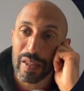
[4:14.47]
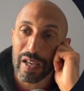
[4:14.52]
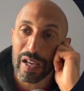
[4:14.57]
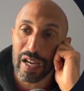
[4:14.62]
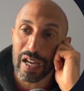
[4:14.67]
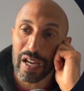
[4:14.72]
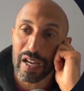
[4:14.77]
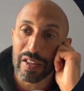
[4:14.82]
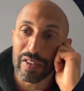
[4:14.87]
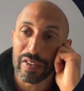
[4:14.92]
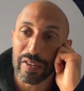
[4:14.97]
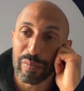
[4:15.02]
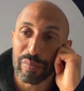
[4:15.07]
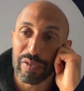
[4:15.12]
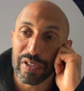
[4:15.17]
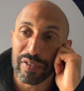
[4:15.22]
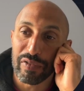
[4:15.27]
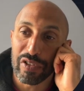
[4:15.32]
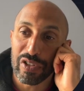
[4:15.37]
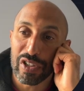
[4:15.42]
and the
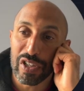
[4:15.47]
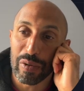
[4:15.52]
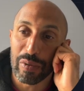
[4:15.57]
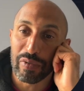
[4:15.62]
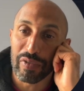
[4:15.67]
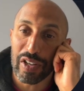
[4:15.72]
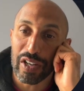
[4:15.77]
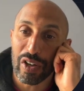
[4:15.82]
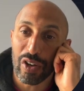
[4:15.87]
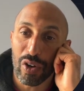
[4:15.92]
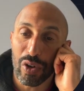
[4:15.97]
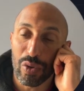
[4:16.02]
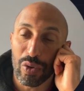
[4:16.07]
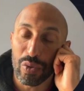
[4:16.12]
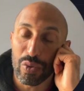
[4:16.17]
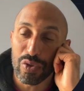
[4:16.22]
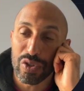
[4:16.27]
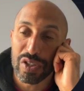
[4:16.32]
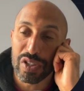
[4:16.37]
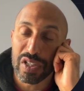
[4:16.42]
previous low of the day
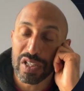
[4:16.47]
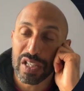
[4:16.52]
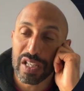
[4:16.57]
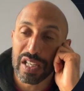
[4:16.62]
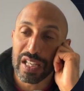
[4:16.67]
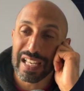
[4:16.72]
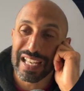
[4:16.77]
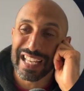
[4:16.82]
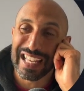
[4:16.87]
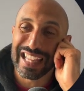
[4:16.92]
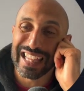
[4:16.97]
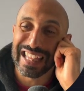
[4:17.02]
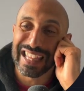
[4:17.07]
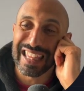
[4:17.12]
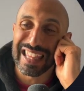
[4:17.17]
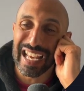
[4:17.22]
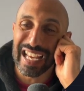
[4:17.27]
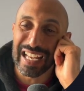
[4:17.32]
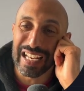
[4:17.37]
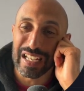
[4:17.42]
holds,
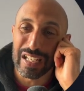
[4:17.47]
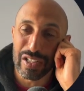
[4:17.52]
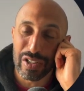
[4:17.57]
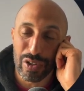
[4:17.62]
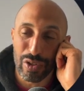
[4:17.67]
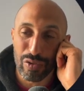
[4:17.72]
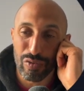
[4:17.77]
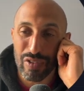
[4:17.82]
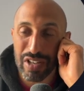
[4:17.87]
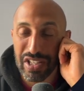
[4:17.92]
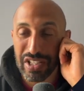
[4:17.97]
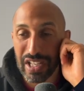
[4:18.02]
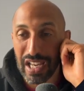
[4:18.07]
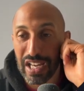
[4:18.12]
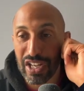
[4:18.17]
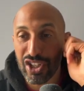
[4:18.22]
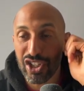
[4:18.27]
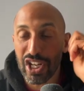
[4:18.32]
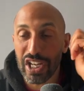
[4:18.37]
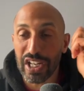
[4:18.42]
then you risk
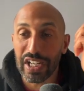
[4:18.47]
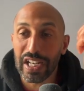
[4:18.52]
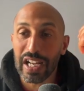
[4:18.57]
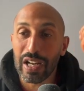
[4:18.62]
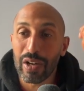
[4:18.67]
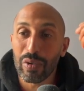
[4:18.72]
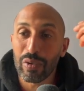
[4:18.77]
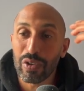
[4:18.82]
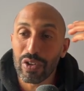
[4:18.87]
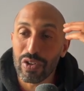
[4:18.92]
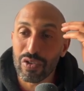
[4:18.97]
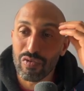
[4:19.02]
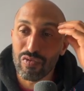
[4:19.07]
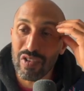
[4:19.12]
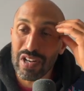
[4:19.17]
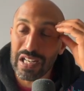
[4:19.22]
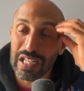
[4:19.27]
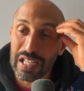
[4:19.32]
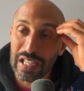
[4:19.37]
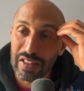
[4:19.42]
getting shaken out, because
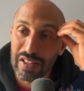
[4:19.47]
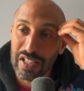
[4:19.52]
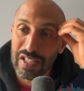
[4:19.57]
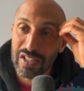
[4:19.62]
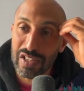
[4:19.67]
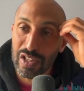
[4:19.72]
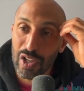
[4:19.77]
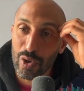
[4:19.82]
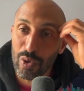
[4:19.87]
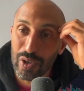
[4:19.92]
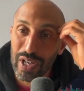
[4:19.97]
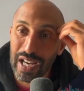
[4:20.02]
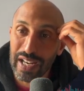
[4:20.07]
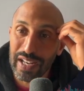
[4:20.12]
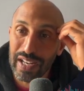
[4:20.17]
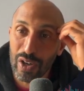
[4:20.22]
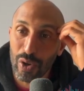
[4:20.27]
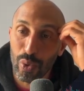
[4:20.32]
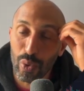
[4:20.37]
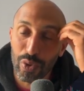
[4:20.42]
really this low
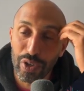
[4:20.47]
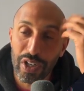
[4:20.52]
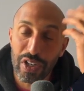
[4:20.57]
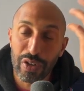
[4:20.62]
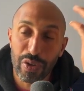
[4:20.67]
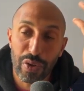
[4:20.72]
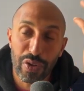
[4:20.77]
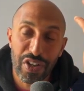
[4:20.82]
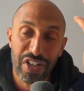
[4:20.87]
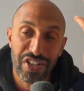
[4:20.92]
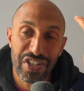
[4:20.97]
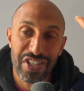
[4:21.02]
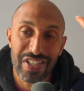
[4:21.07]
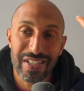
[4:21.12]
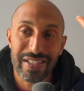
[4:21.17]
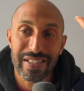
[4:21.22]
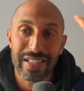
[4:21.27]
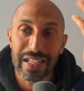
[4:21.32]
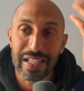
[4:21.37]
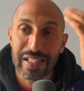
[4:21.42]
can hold and your thesis
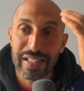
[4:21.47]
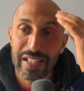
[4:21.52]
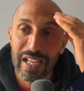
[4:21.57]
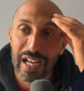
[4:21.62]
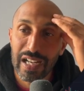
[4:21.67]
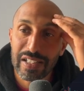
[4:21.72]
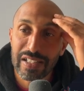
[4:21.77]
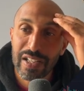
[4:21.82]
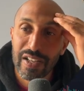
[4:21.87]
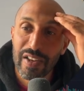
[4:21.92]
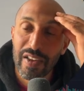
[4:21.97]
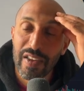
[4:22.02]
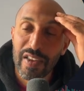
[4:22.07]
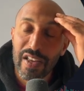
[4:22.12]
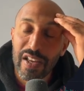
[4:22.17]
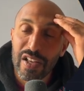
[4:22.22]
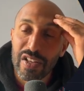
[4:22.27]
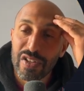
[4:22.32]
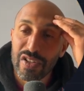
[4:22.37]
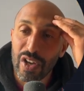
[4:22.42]
is still intact.
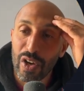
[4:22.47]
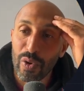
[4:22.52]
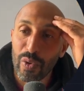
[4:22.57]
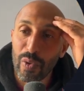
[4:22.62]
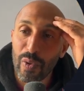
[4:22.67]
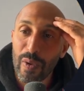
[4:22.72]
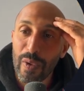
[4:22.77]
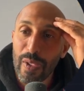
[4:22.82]
So